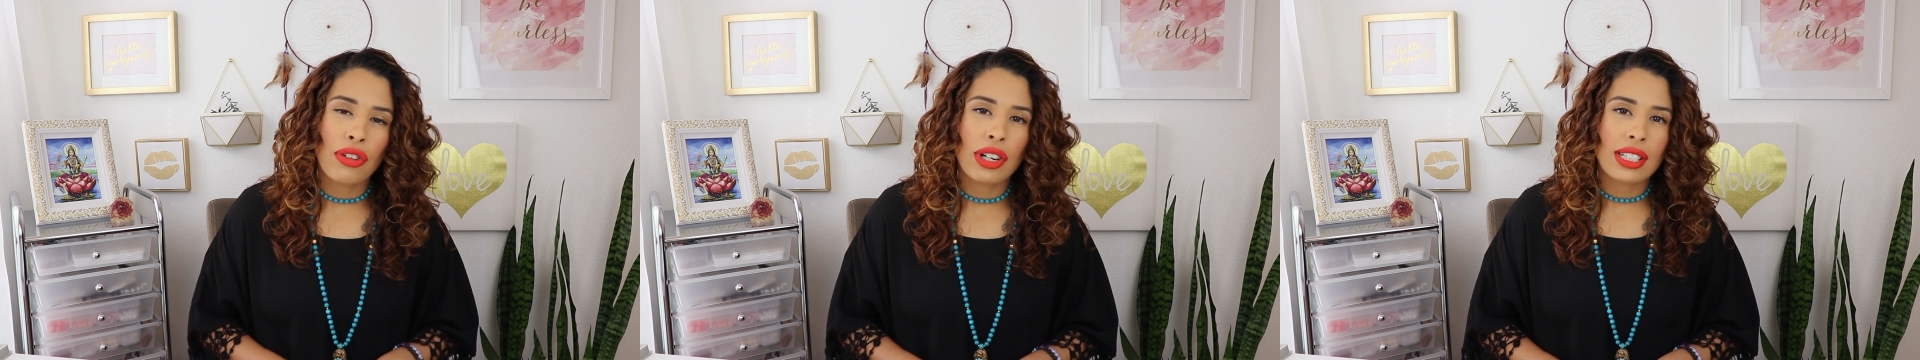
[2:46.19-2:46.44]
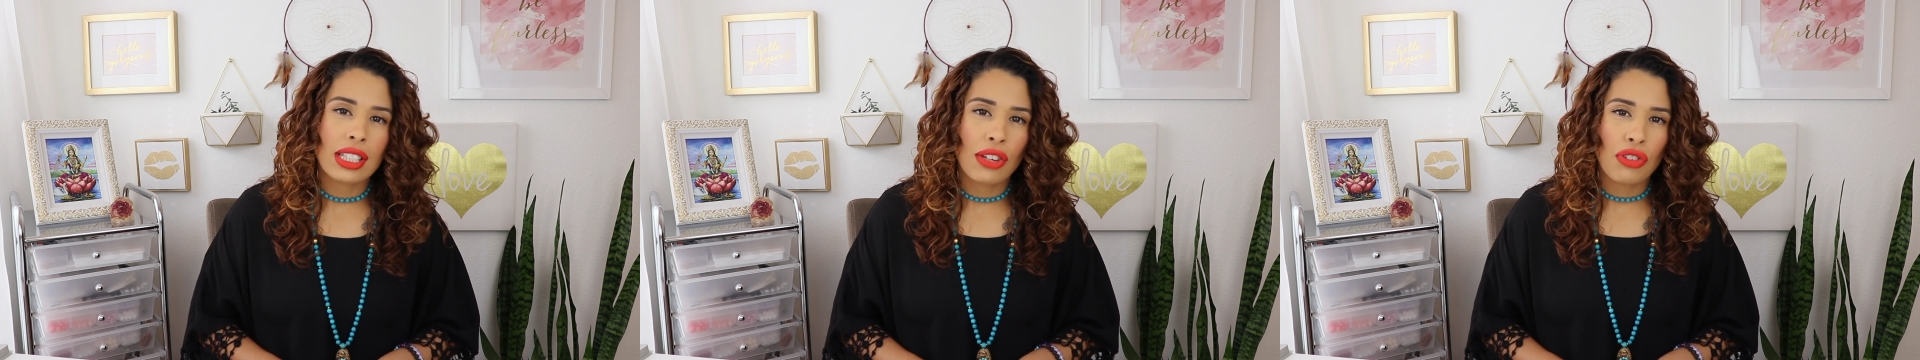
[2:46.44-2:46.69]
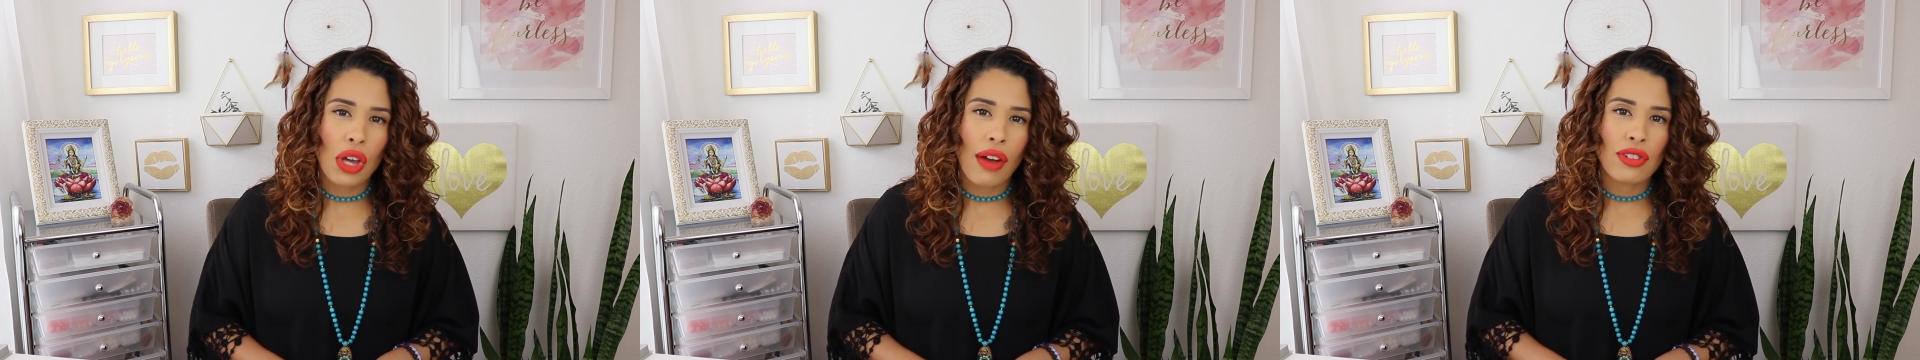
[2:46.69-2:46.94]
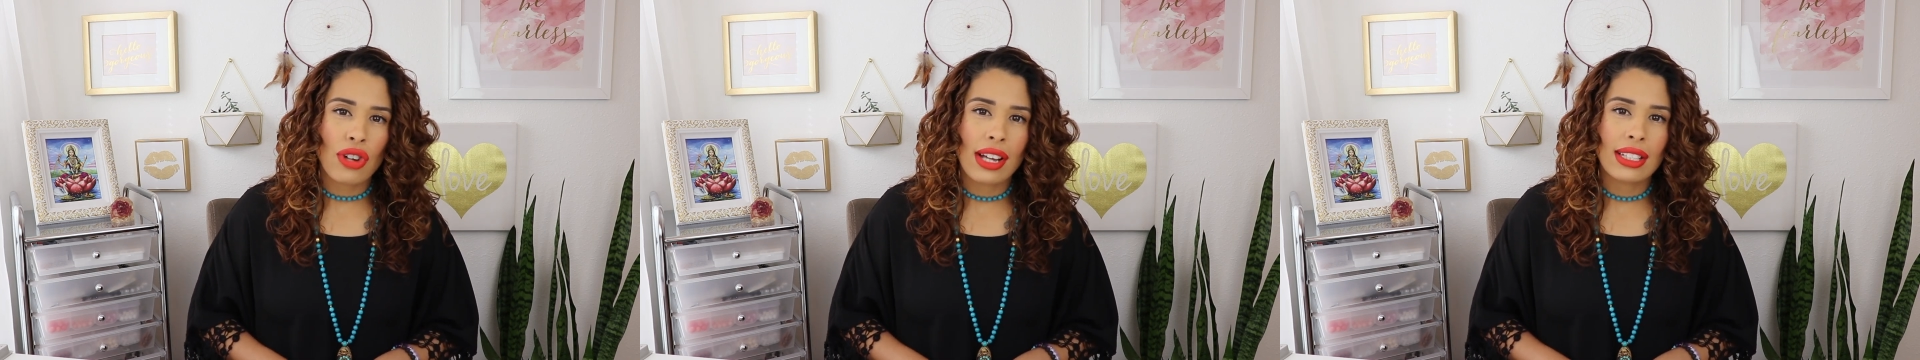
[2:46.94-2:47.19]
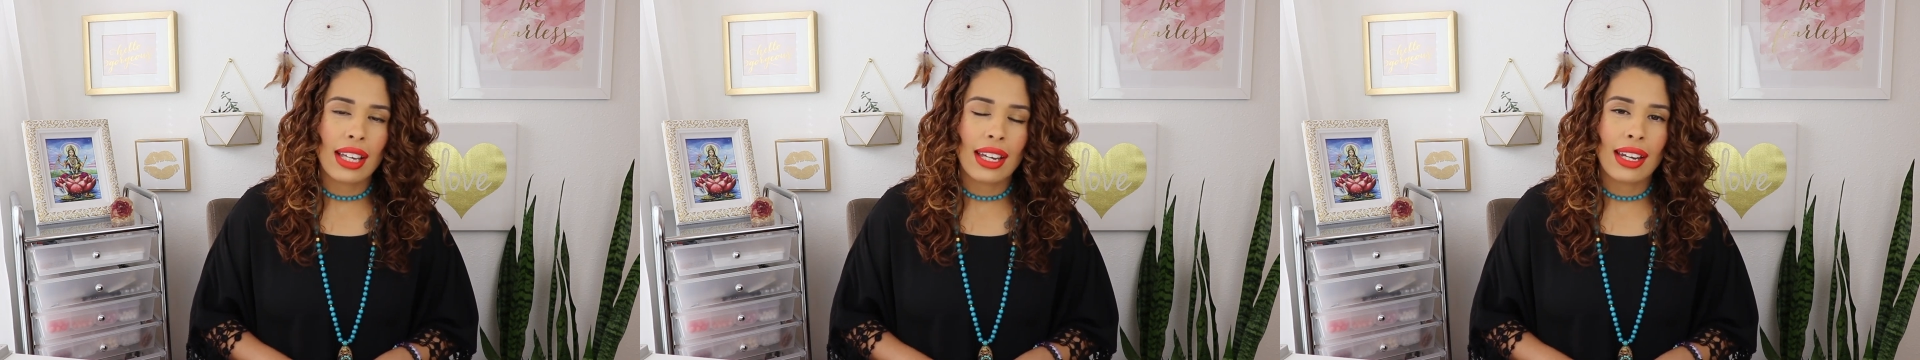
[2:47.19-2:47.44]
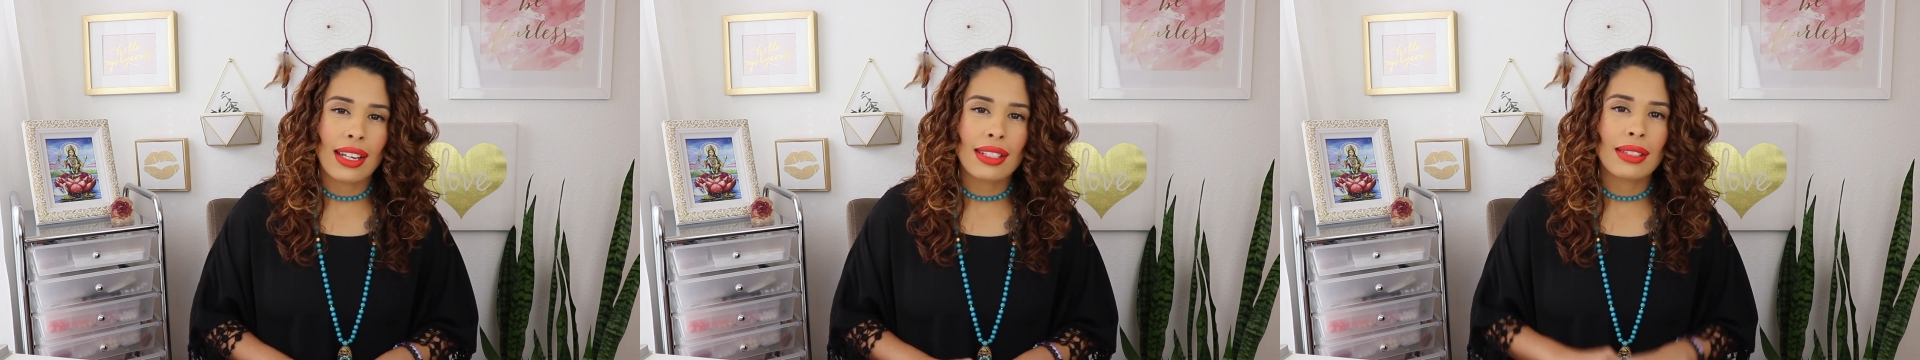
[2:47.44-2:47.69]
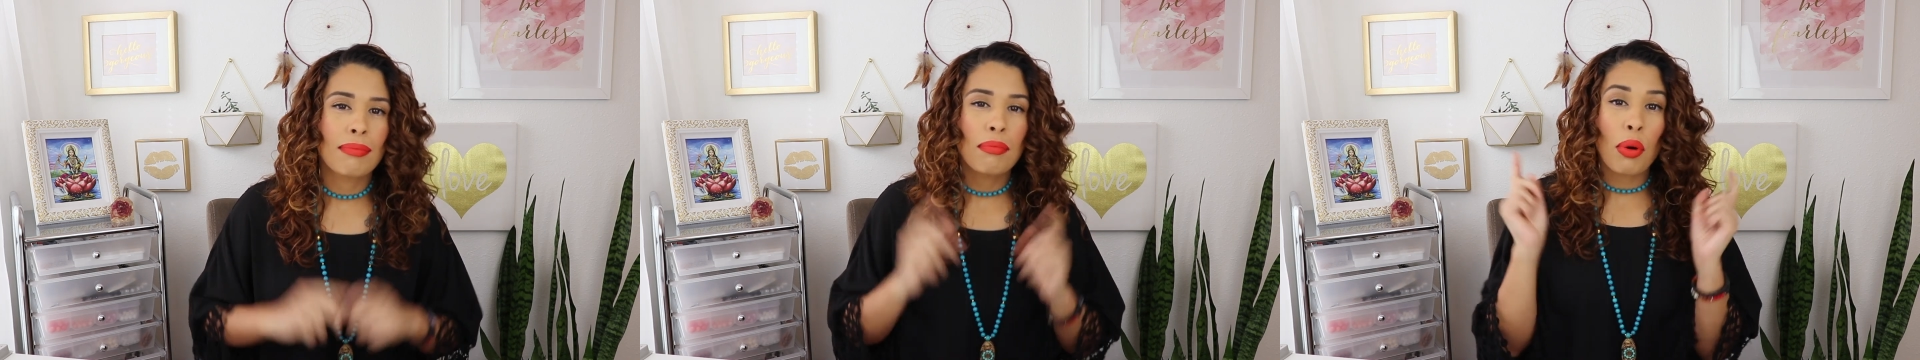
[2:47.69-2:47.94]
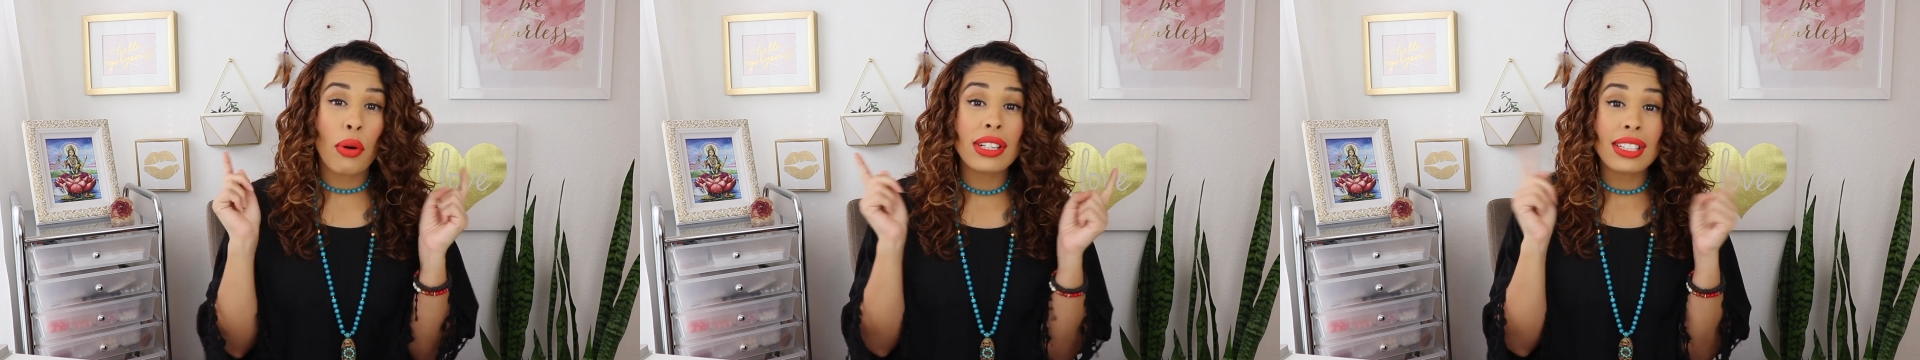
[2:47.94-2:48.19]
for to see if you have dry skin is
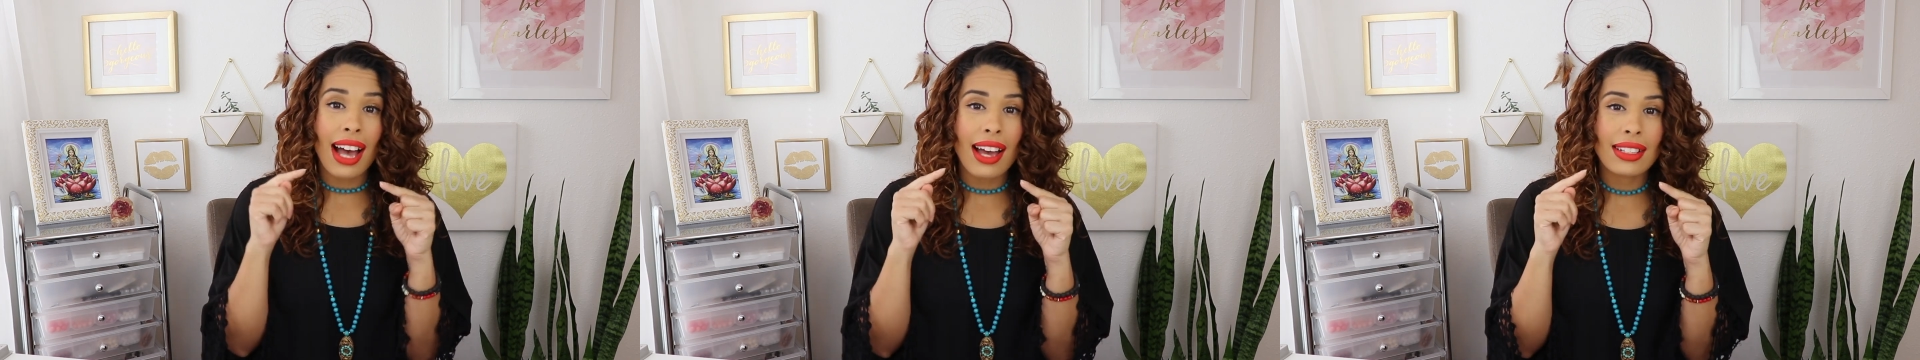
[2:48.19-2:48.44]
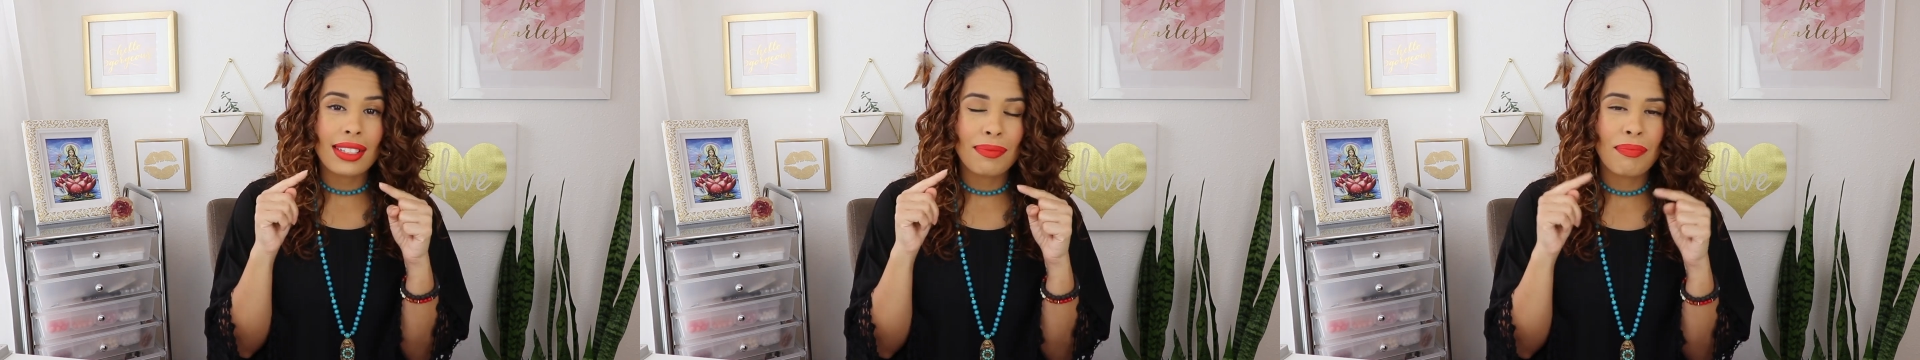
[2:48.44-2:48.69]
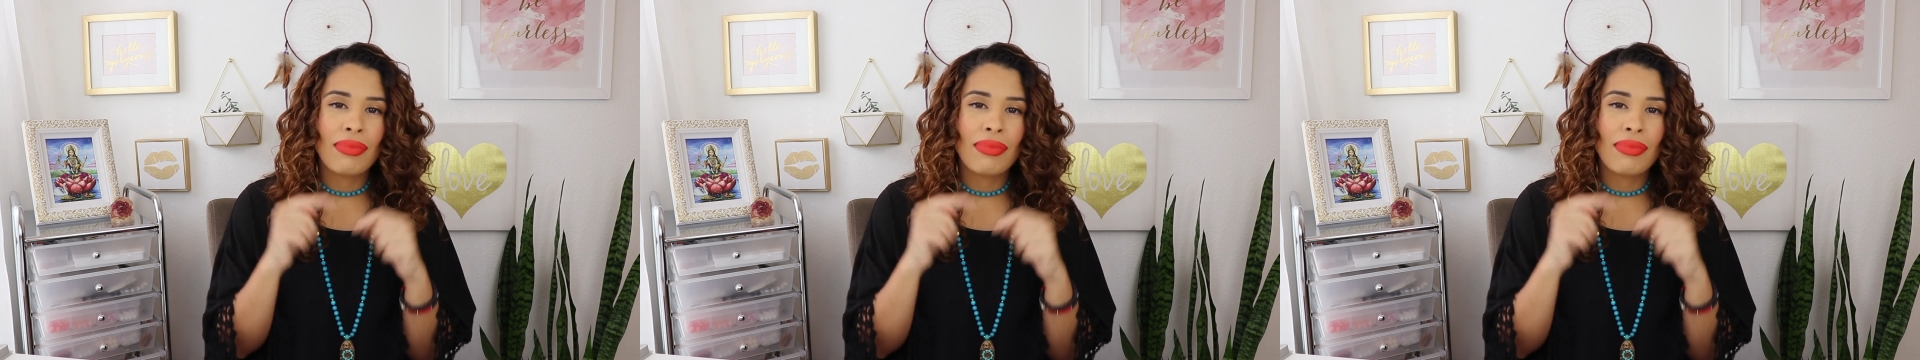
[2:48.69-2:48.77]
pore size.